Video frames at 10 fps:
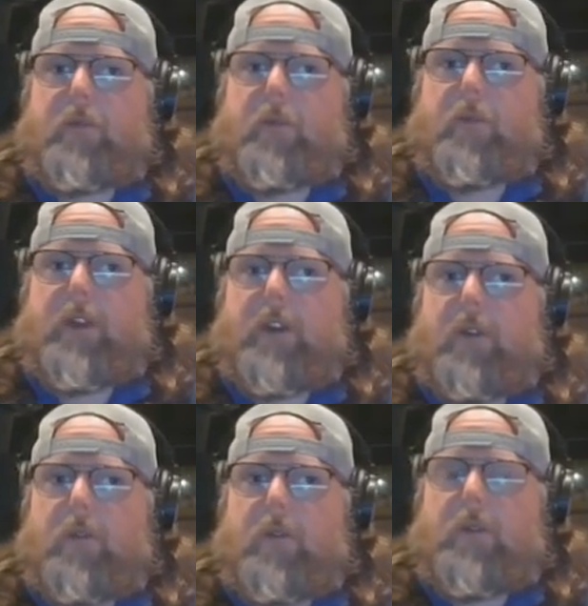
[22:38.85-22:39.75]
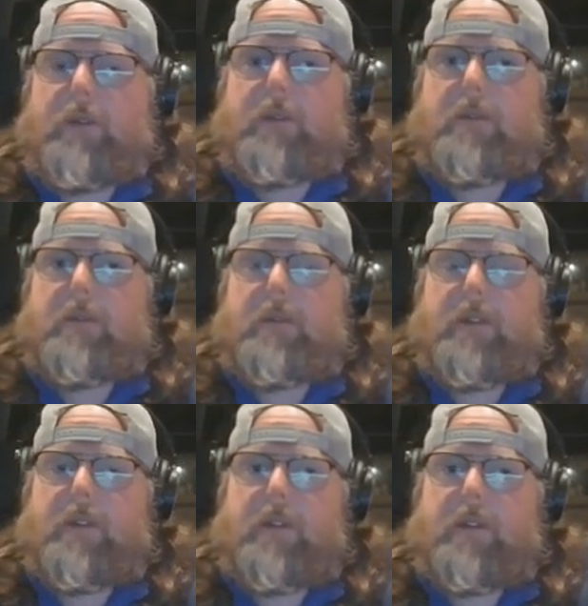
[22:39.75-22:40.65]
Rico
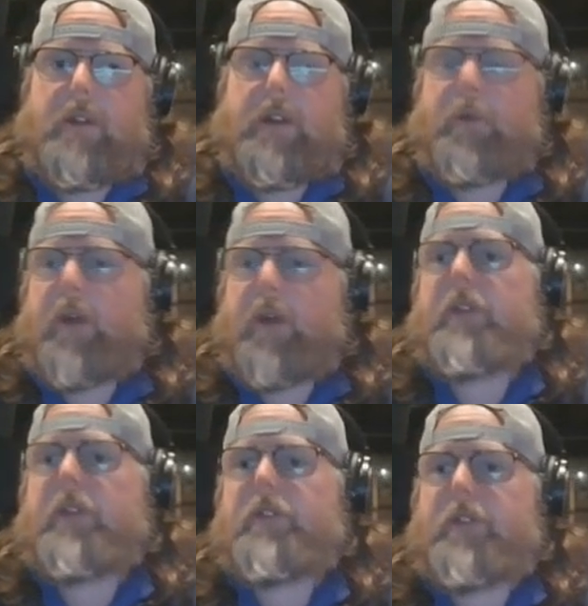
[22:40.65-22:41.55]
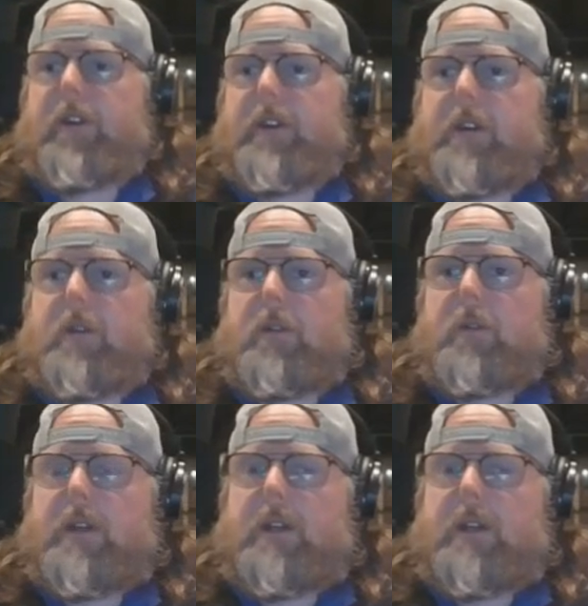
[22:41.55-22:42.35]
in a regular scenario,